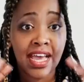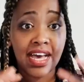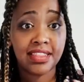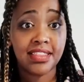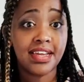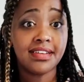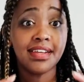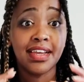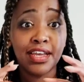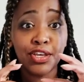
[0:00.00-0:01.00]
And then
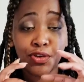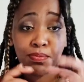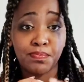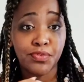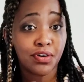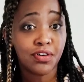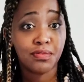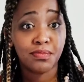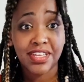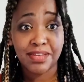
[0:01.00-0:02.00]
your
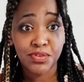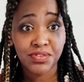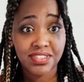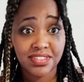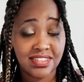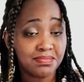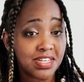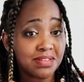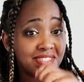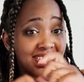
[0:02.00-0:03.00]
immune system
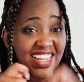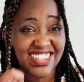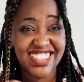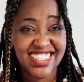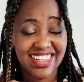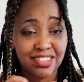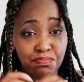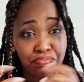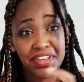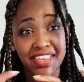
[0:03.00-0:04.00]
comes in and starts
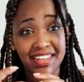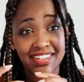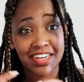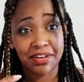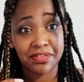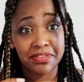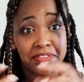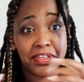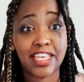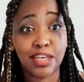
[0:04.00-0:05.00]
breaking down
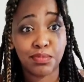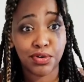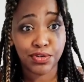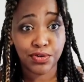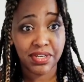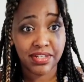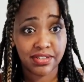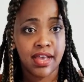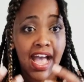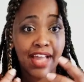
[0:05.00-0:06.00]
the hemoglobin.
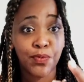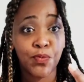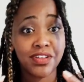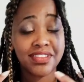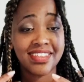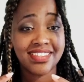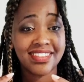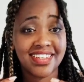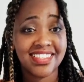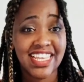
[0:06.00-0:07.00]
And what this
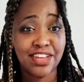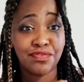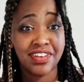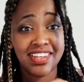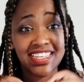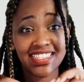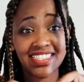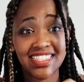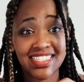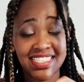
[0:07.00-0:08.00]
does, it
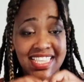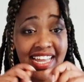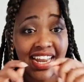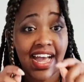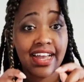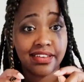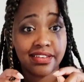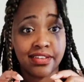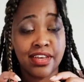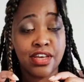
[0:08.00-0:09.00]
releases that iron.